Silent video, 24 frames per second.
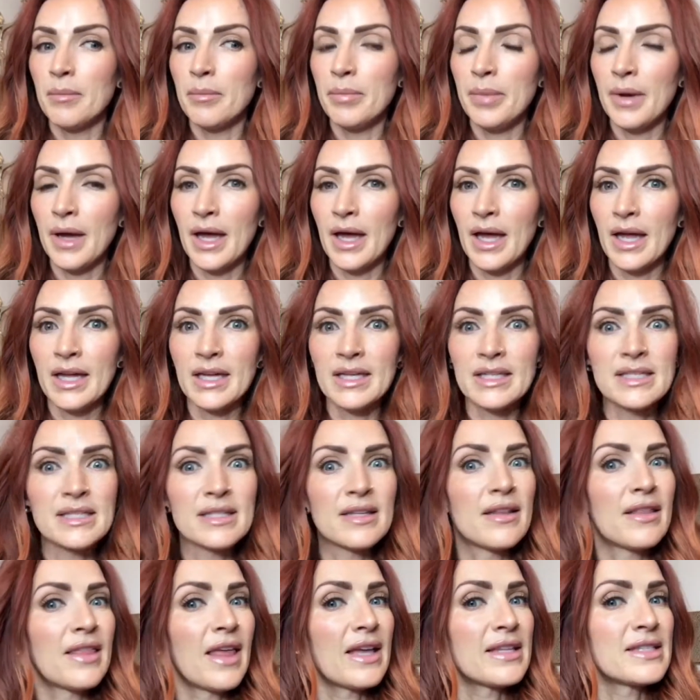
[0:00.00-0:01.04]
But
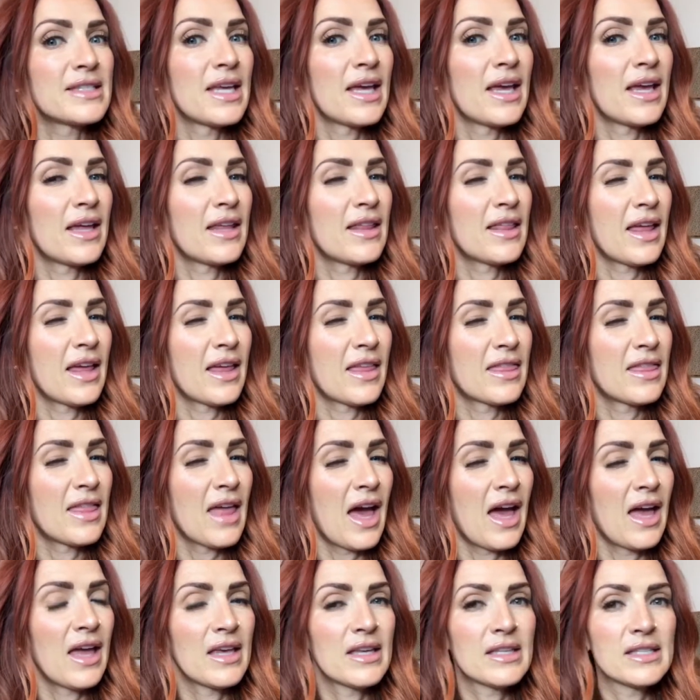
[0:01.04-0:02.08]
that's it, like
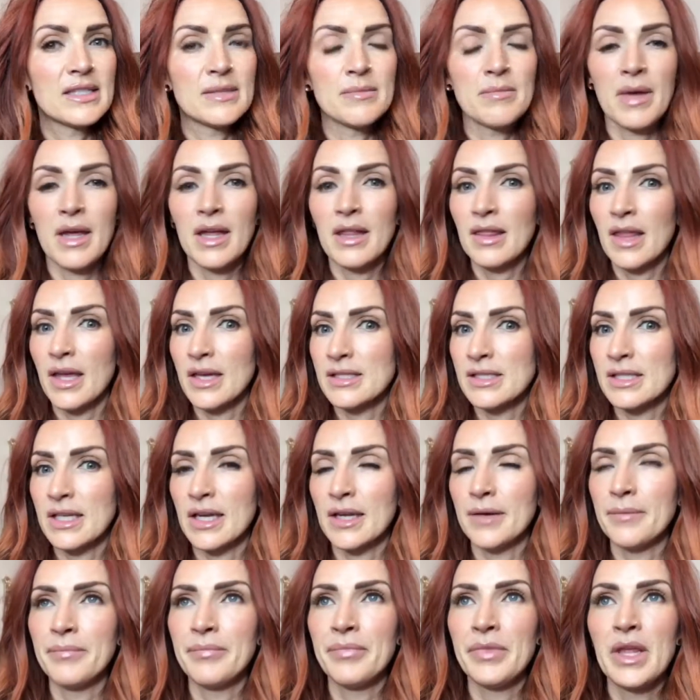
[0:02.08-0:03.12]
that is my
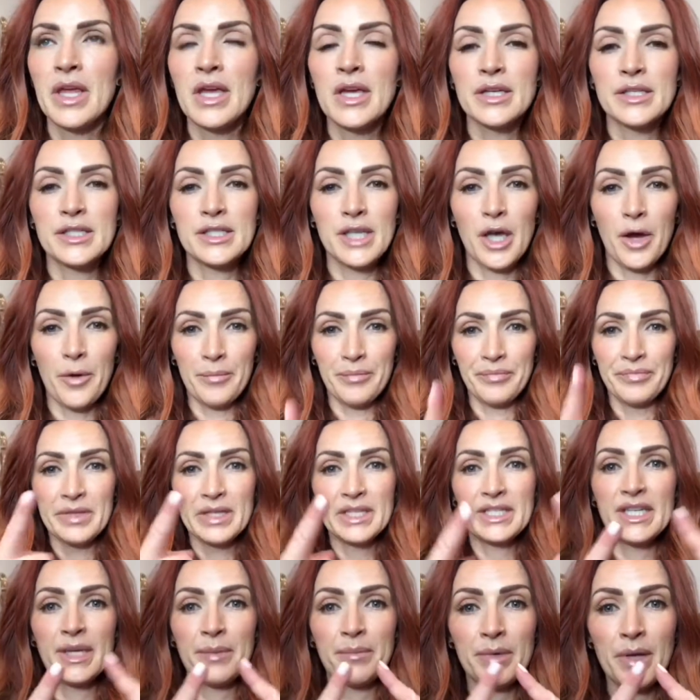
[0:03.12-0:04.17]
lesson. So
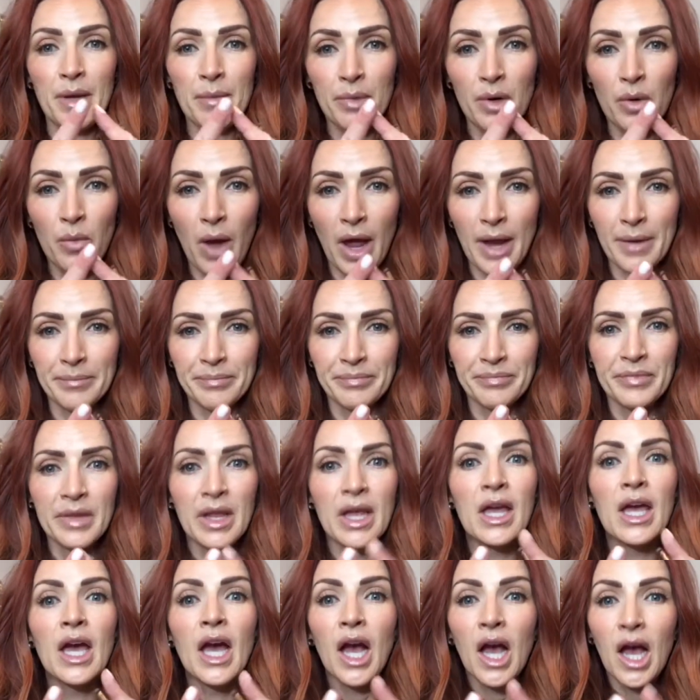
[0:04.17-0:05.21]
tip number 1,
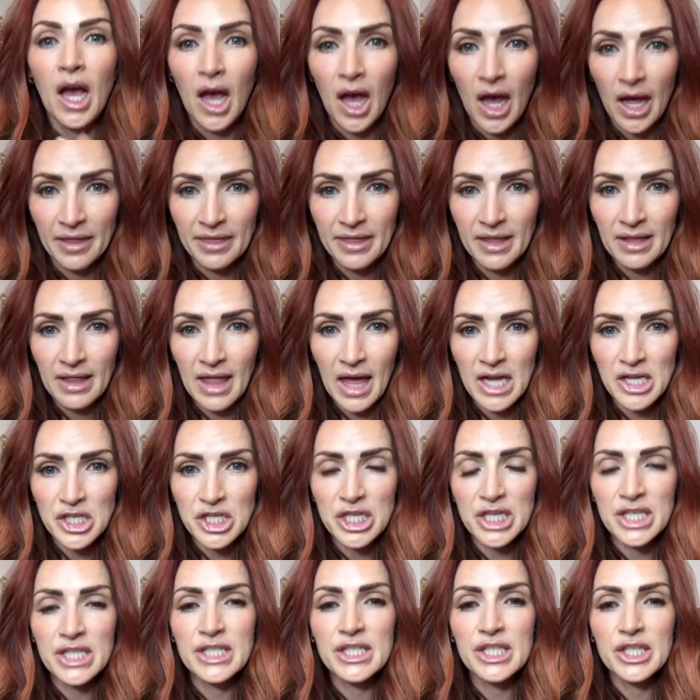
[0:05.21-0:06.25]
cut the
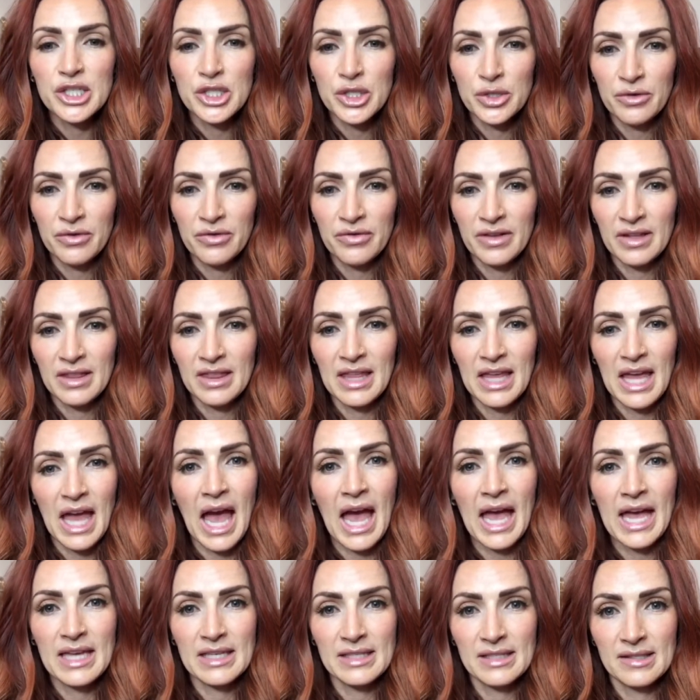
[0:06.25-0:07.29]
lashes to fit the
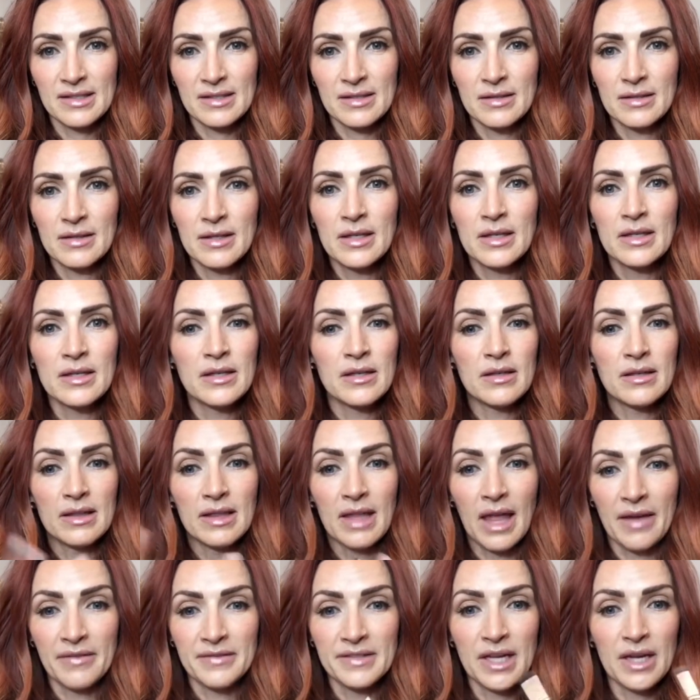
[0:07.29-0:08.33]
eyes,
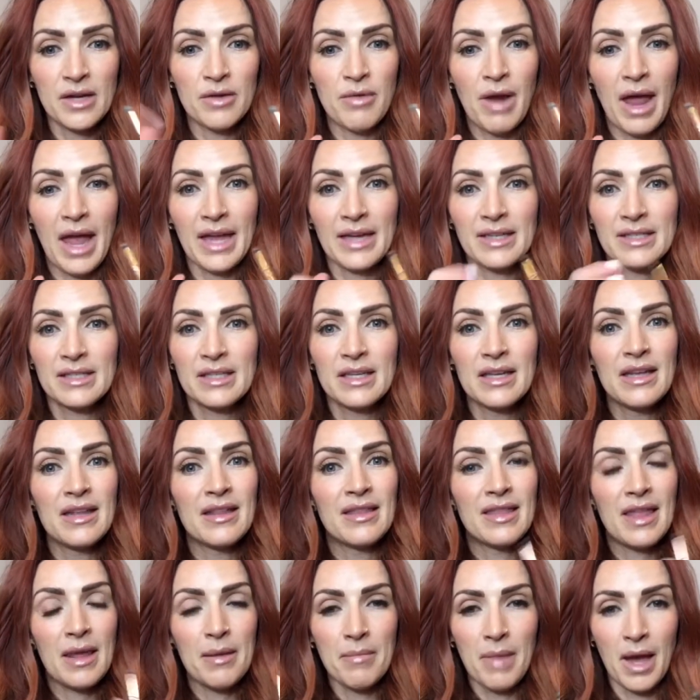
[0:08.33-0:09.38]
left and right.
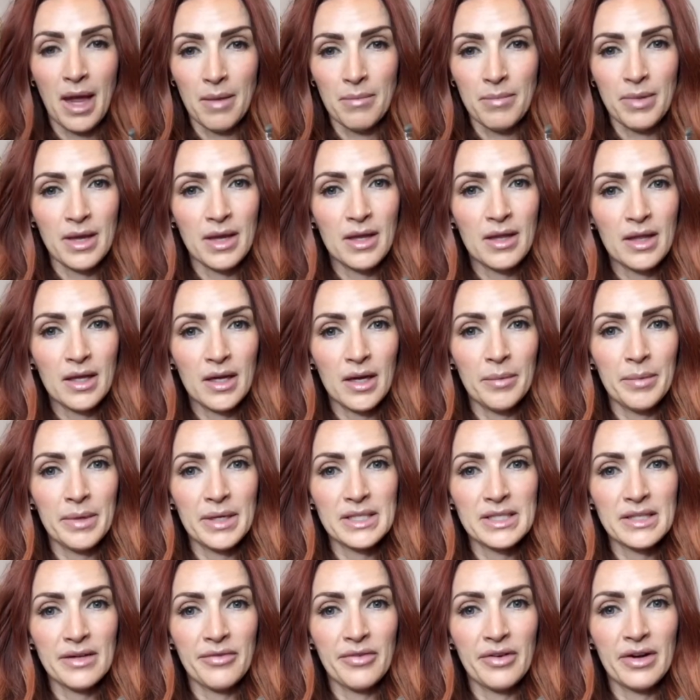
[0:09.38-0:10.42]
They might be a little
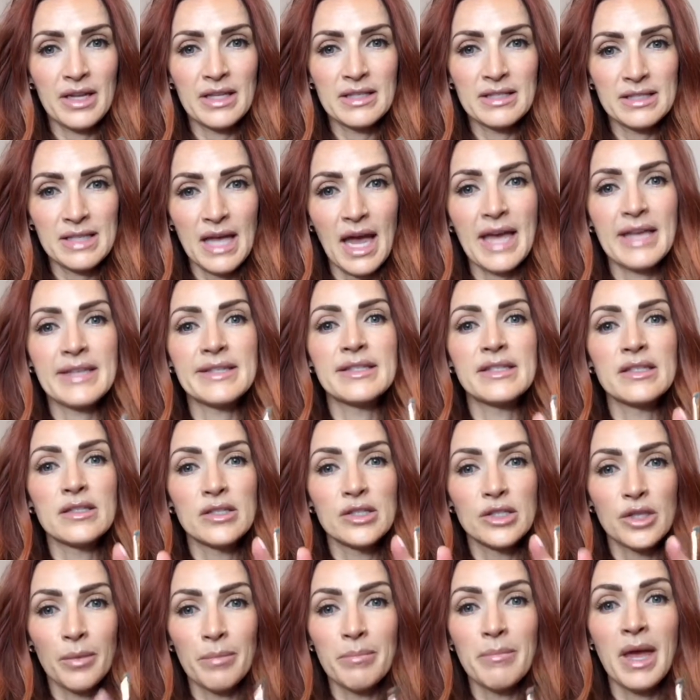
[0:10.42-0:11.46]
bit different in size,
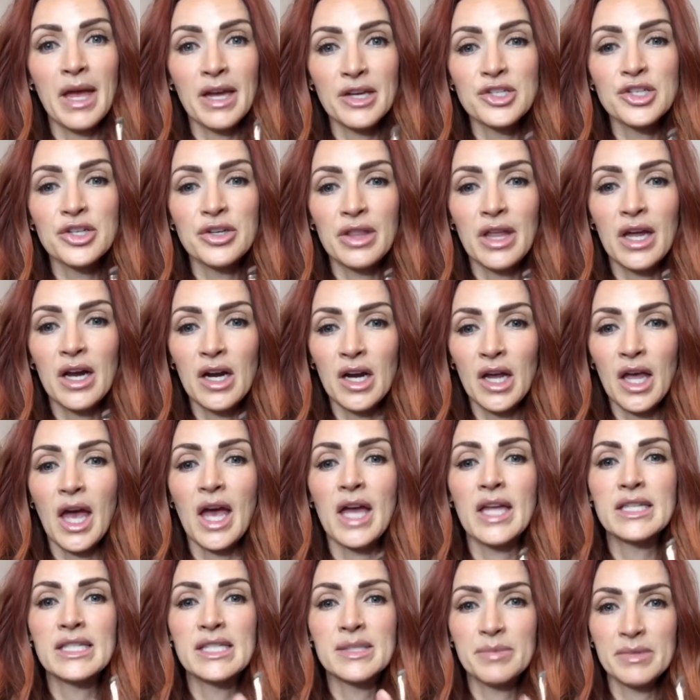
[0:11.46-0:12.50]
so make sure they are
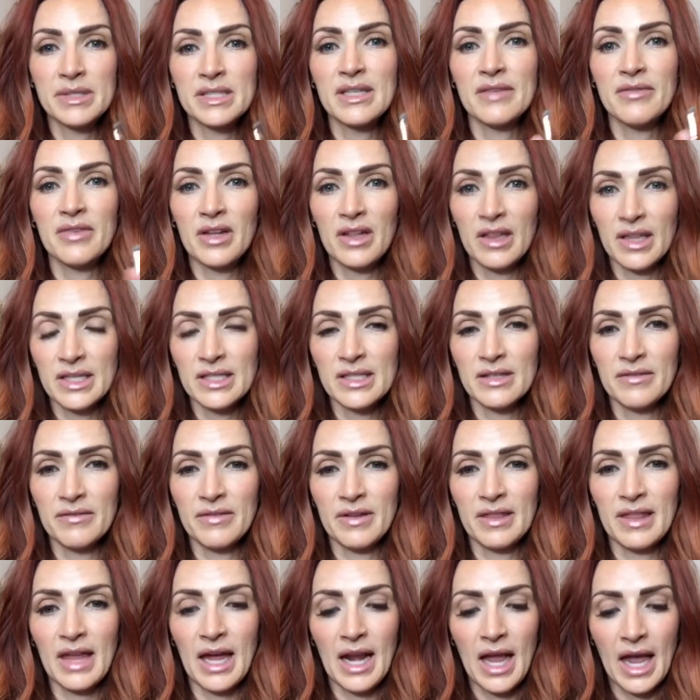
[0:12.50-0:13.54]
cut specifically to
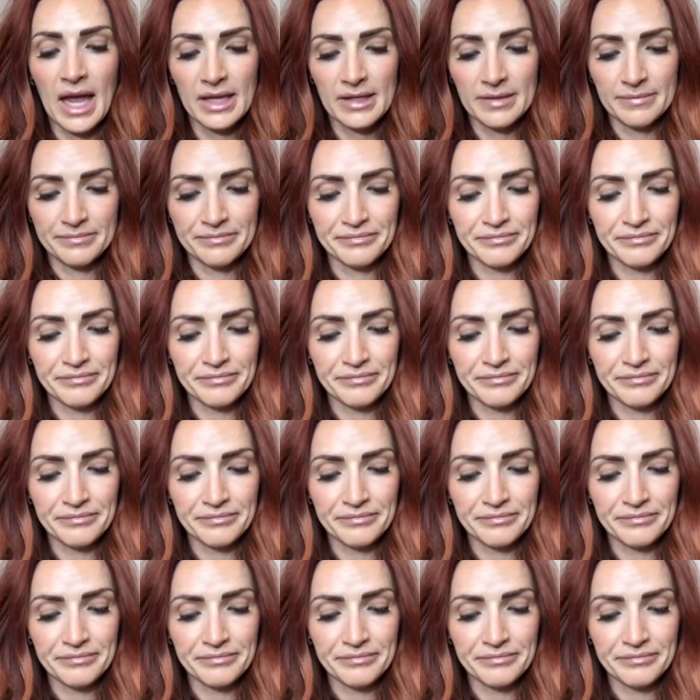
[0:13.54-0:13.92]
fit that eye.